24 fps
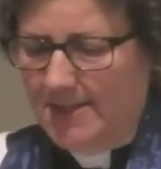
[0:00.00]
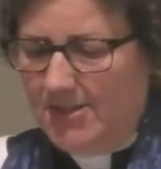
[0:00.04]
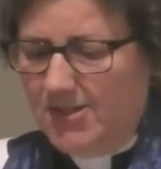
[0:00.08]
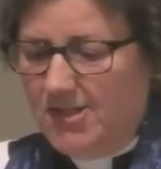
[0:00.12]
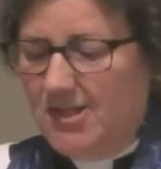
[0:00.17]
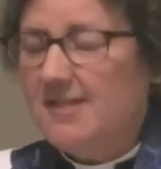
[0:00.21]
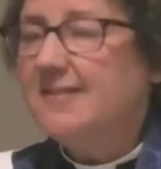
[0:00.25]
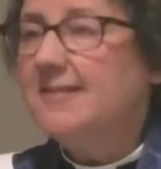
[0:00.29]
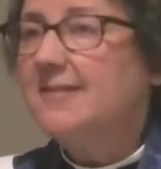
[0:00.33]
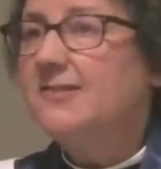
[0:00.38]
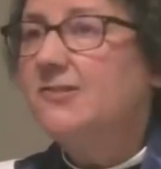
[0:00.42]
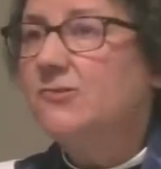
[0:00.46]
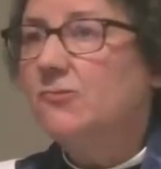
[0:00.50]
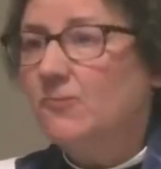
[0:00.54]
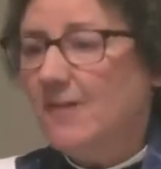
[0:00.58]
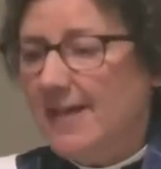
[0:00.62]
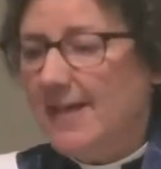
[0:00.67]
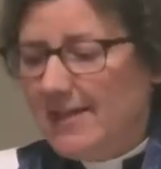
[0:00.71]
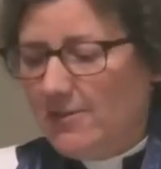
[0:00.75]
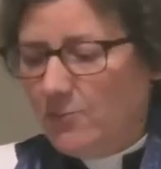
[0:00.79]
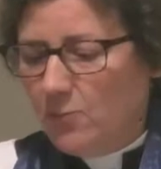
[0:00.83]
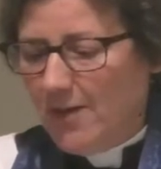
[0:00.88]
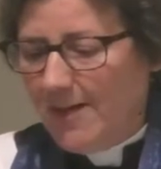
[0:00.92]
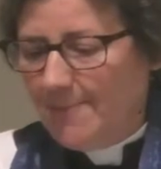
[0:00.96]
Jesus'
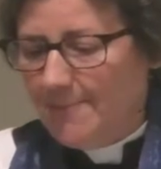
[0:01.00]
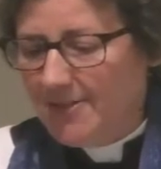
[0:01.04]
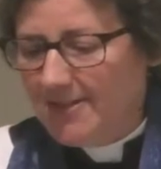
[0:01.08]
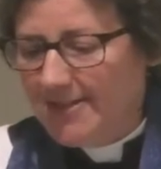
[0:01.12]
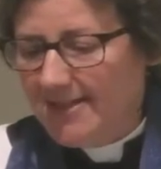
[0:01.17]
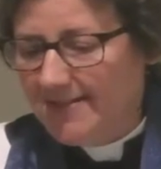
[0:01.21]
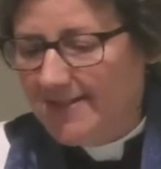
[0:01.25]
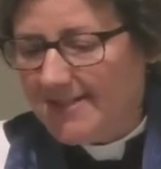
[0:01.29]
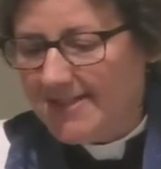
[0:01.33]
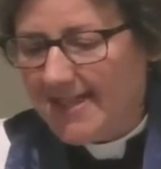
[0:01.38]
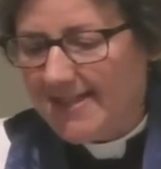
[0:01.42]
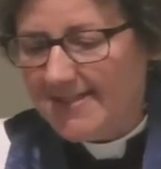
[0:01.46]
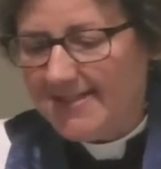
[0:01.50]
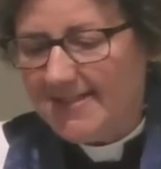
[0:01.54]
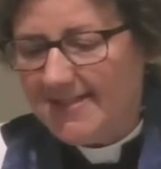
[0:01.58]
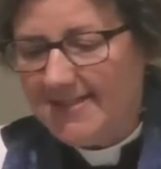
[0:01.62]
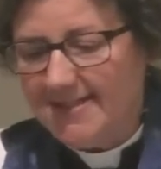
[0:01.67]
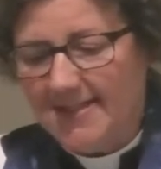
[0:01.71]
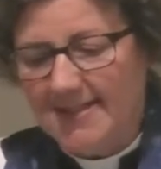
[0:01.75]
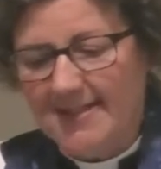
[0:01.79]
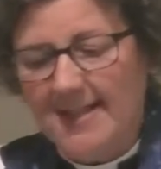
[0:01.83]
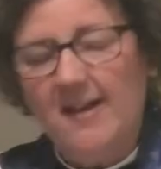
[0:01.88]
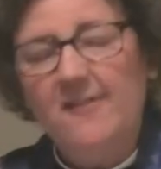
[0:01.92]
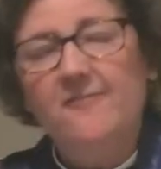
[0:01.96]
great weapon in the
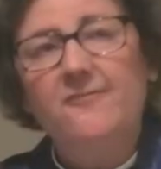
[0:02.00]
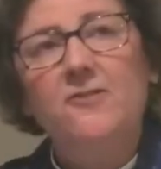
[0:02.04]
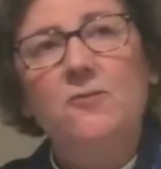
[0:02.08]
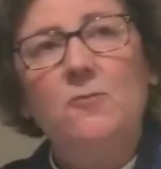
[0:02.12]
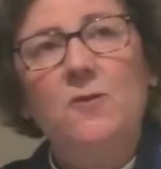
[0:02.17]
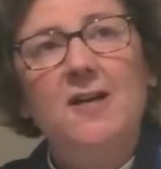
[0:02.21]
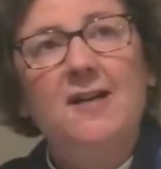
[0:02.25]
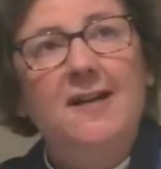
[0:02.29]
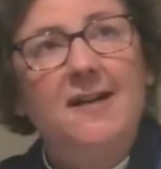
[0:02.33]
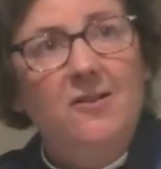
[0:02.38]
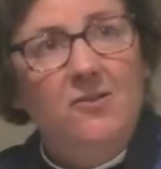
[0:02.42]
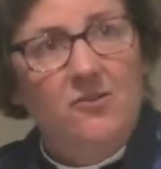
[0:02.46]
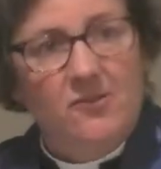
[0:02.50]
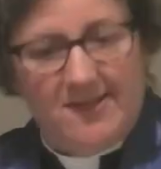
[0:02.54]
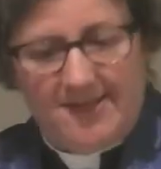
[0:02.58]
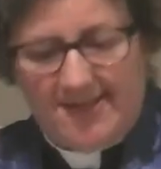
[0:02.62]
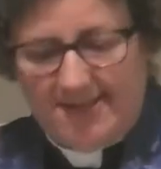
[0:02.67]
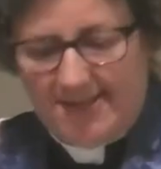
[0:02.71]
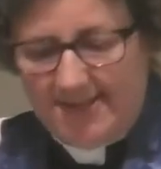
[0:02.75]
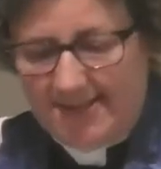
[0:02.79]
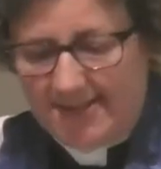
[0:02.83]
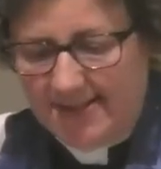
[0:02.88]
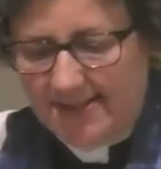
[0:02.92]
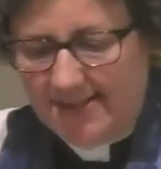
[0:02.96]
desert and everywhere
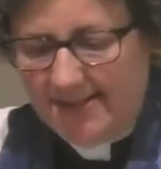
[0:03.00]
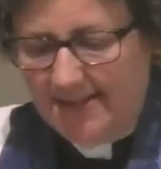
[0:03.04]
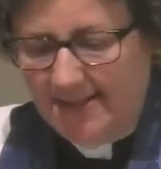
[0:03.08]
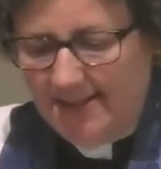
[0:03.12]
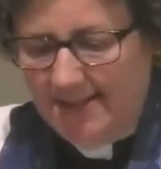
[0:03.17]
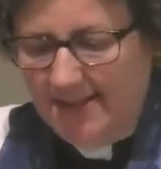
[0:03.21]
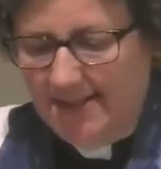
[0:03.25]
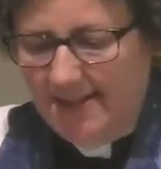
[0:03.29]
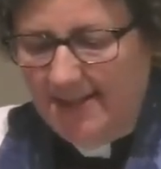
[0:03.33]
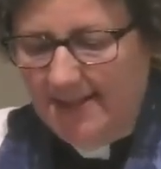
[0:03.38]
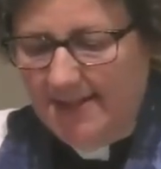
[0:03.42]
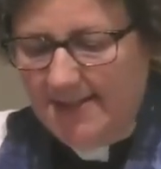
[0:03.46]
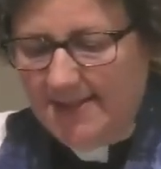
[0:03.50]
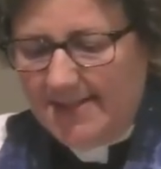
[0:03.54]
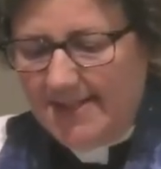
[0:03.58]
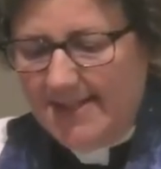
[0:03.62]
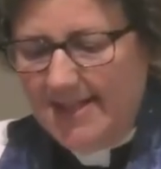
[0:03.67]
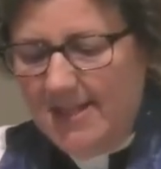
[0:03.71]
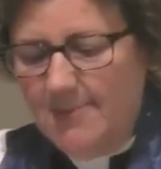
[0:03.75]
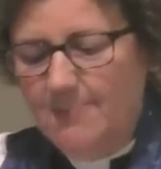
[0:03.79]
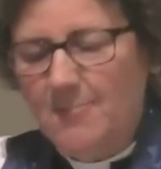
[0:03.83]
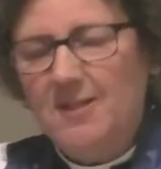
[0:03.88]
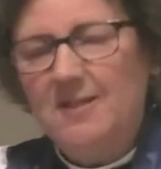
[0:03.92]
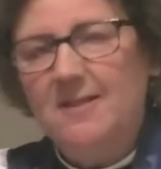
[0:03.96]
else is
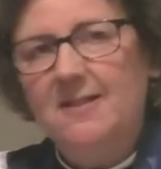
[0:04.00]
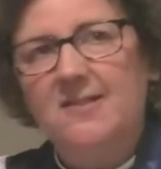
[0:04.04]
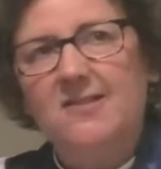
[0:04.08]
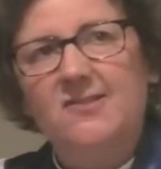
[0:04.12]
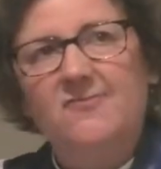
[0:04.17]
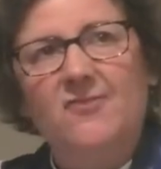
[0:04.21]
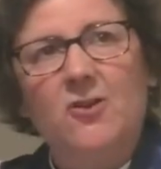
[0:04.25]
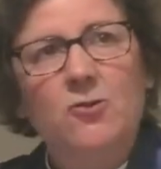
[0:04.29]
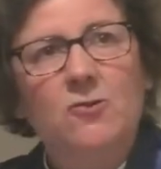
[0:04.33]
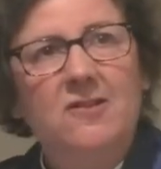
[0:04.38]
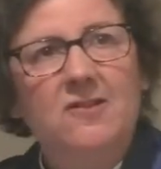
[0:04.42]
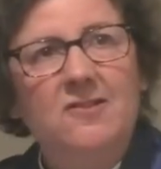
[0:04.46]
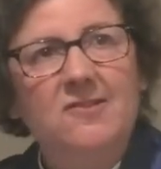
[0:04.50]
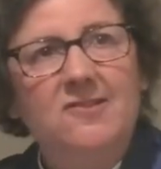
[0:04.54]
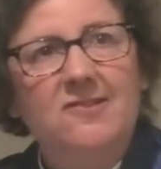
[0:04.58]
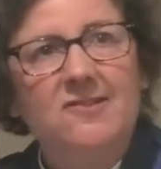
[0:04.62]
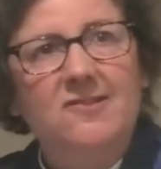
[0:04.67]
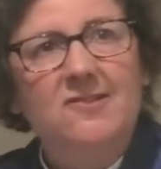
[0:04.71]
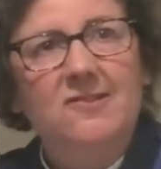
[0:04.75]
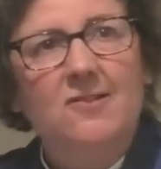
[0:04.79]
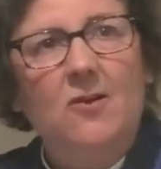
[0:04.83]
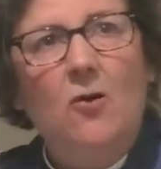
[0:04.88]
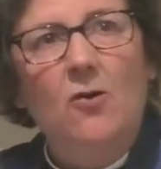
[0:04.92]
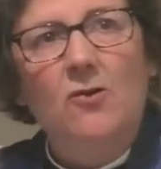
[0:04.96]
keeping his
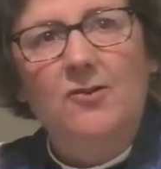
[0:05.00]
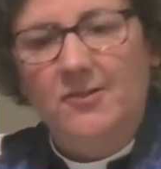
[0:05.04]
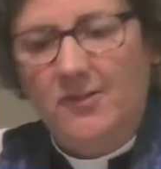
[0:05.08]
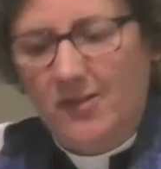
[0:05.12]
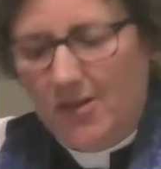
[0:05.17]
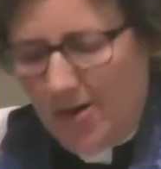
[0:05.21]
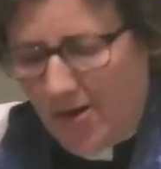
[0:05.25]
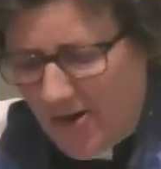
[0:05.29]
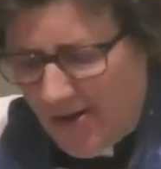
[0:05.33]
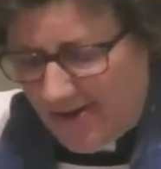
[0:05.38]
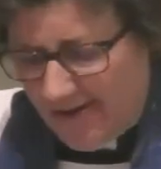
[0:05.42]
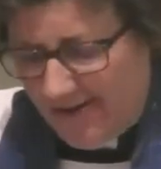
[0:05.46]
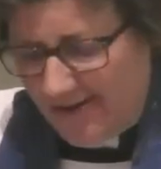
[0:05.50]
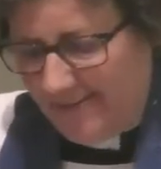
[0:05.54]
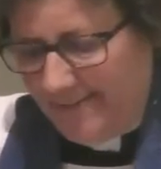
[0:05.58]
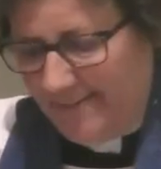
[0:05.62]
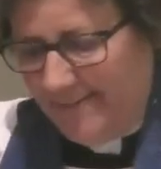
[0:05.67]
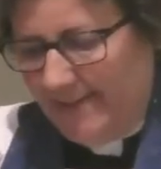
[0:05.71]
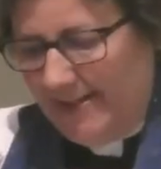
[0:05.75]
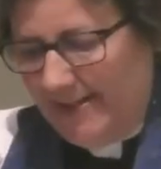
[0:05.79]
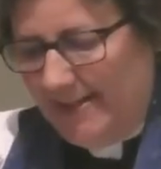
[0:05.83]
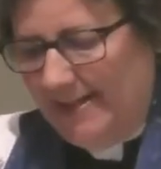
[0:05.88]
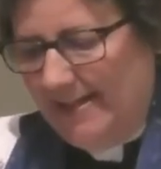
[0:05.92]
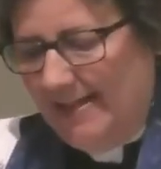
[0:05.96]
focus on God
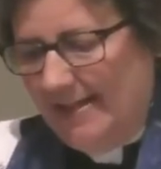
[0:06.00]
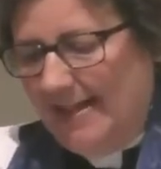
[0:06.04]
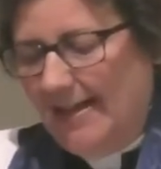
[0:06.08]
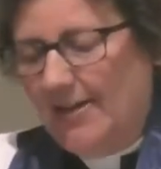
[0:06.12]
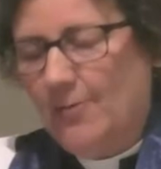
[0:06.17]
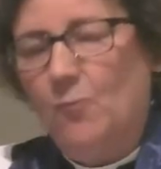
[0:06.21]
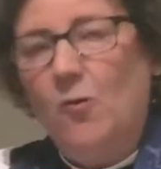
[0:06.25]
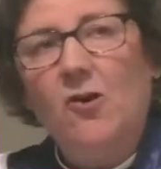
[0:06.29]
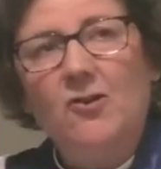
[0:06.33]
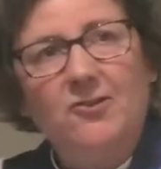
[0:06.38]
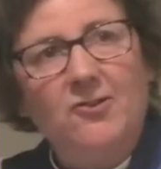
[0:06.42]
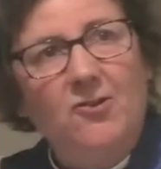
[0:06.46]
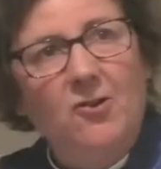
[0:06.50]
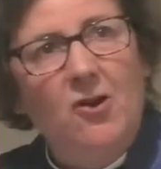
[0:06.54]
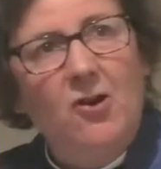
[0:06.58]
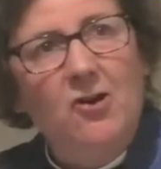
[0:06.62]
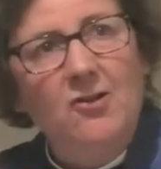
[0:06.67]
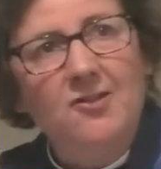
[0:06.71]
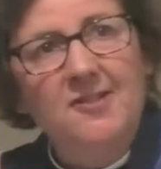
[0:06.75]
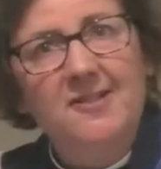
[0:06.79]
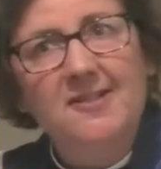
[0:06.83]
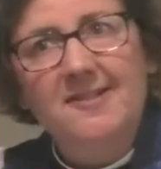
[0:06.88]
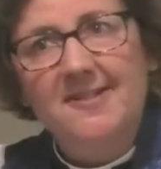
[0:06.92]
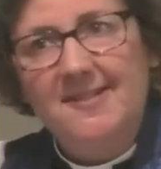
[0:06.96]
and what
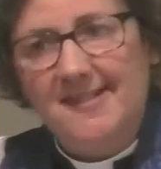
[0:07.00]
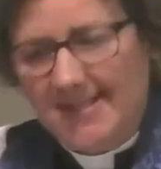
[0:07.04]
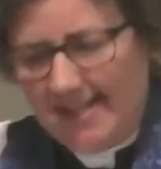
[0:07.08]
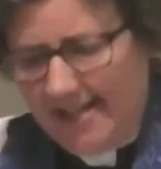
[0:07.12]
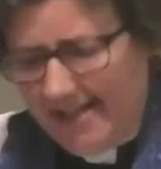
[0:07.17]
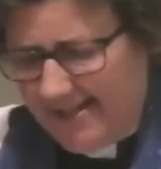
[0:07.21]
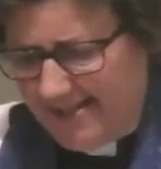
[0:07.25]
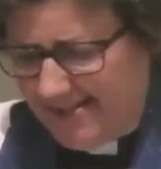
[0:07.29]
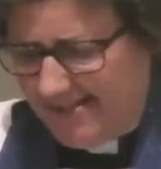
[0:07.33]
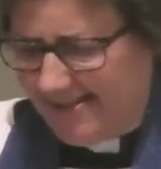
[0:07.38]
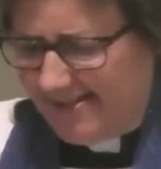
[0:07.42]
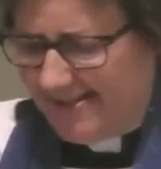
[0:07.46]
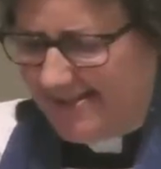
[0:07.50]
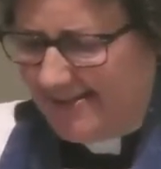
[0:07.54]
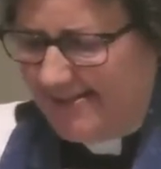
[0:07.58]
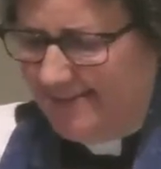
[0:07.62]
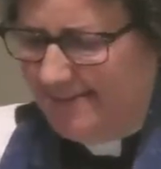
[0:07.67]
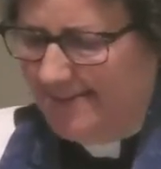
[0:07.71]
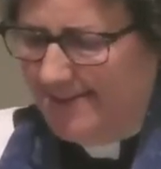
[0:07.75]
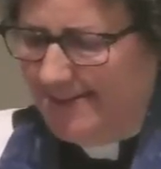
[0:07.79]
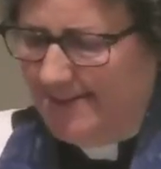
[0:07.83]
God says.